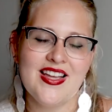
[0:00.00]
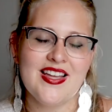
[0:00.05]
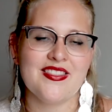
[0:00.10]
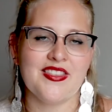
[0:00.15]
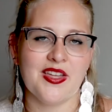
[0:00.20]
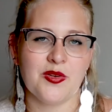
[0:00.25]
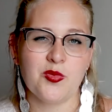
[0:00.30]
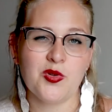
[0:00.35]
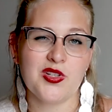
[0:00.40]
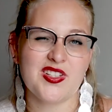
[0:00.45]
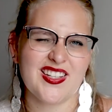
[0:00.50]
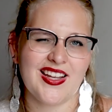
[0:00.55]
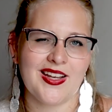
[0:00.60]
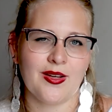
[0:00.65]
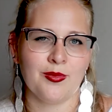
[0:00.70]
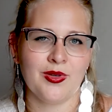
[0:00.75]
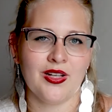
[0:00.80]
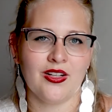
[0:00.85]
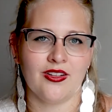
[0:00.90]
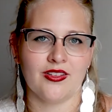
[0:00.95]
that would
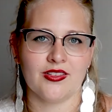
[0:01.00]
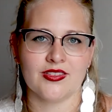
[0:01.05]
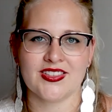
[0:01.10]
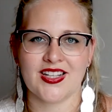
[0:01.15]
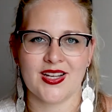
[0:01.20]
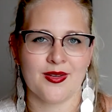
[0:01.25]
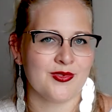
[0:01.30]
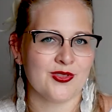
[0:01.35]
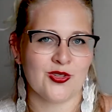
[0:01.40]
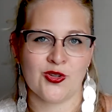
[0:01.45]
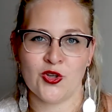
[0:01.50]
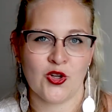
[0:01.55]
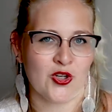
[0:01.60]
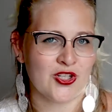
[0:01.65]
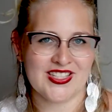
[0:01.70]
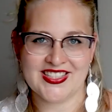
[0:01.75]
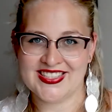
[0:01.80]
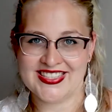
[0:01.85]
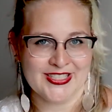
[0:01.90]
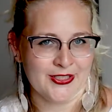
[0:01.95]
take me a long time, so not
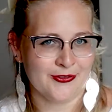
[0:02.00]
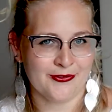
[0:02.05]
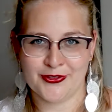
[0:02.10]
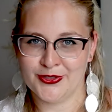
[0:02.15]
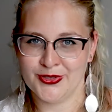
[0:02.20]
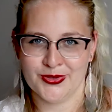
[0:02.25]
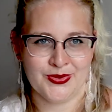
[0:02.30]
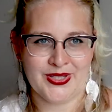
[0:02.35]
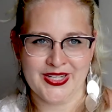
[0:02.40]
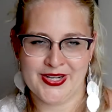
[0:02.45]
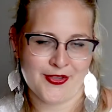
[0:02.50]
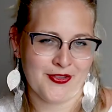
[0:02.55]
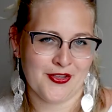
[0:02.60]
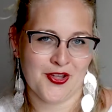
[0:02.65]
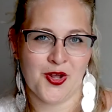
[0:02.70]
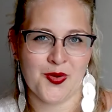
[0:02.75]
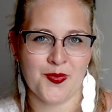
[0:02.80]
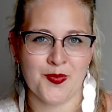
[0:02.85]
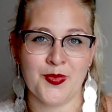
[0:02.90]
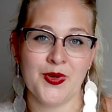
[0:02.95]
ideal for a
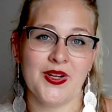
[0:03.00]
readathon.